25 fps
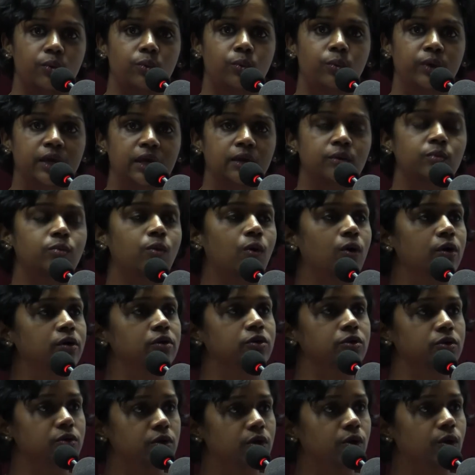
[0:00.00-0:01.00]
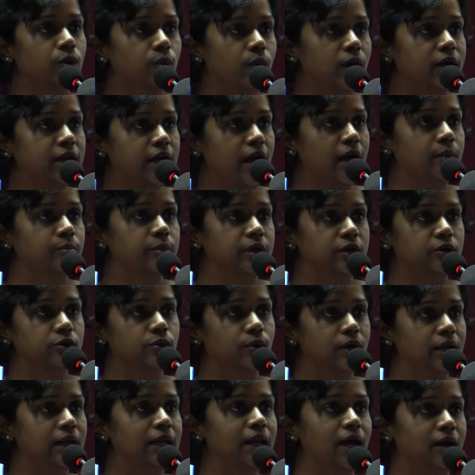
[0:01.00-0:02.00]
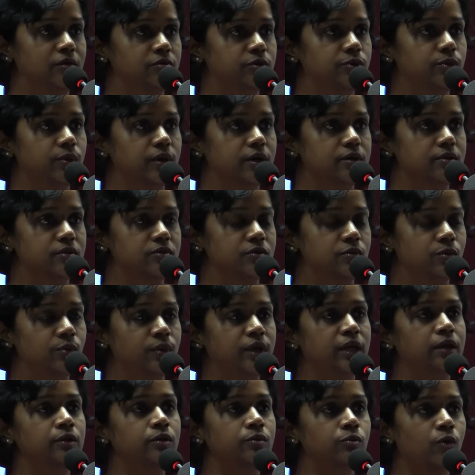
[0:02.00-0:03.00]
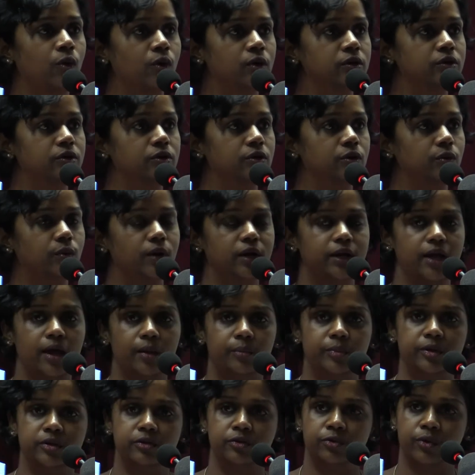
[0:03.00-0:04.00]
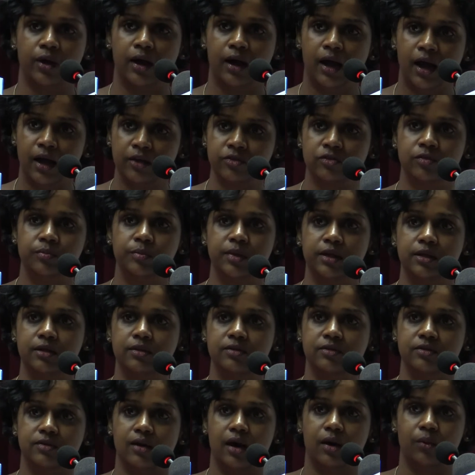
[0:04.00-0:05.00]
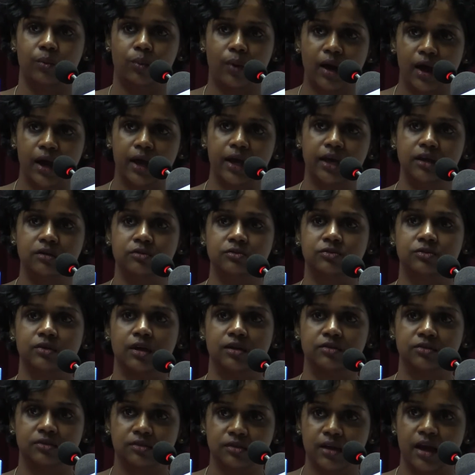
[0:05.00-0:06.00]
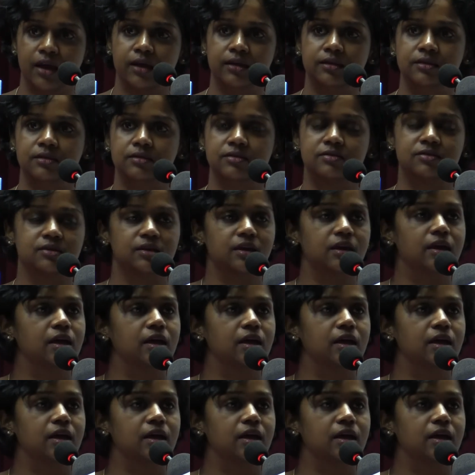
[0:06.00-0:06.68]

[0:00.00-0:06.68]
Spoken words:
We want to know what happened to our loved ones. We want to know what happened to our husbands, our wives, our sons.